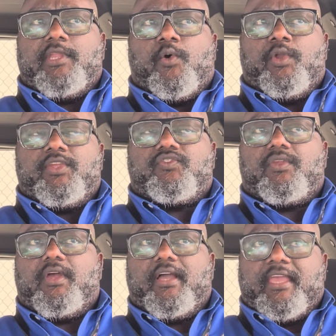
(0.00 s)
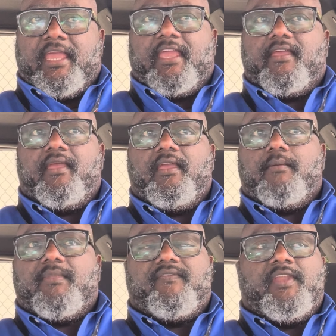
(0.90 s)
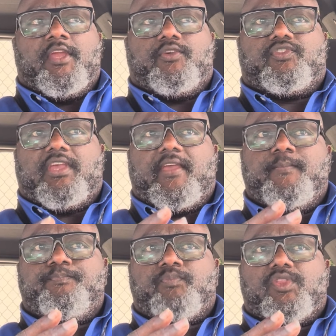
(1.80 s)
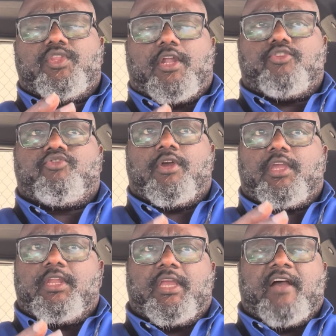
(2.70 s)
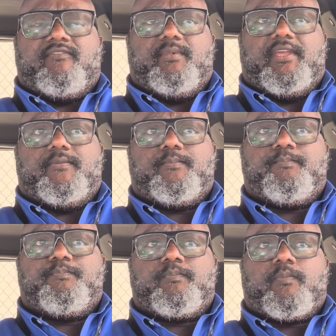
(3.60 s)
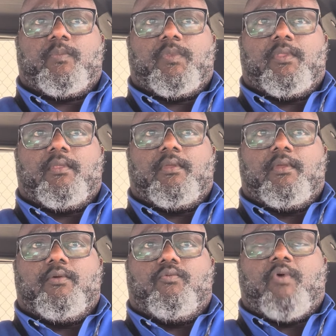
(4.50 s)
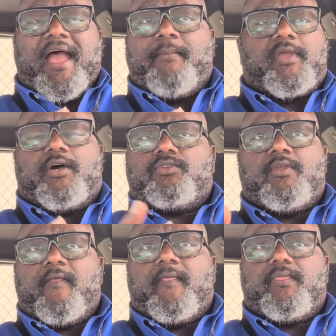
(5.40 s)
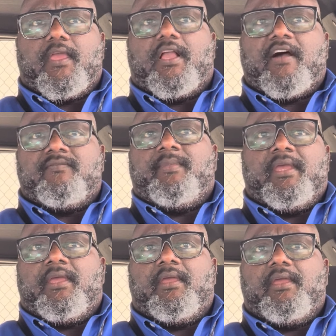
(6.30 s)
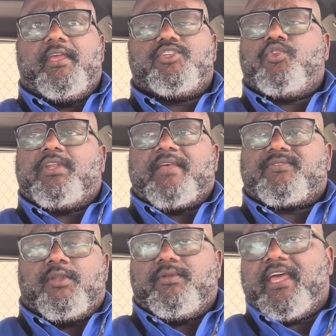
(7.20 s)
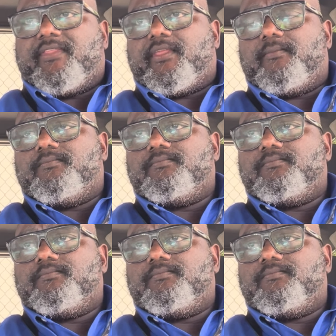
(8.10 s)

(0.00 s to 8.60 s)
notice again, my video said Donald Trump and the government. Why? Because the government is doing absolute nothing.